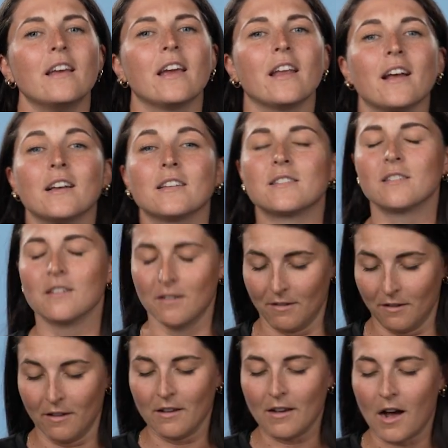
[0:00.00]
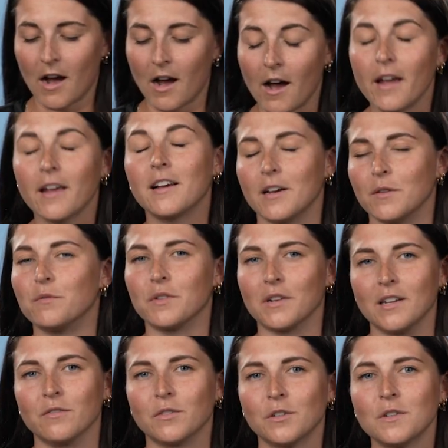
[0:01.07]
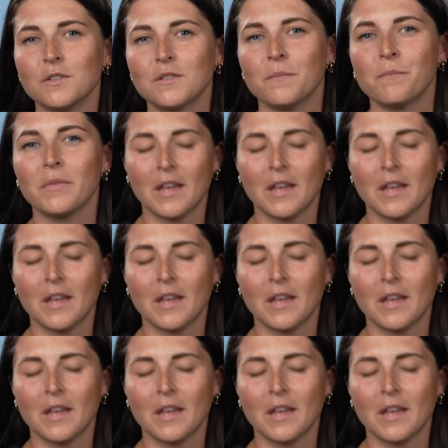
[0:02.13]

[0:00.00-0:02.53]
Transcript: It has high comfort levels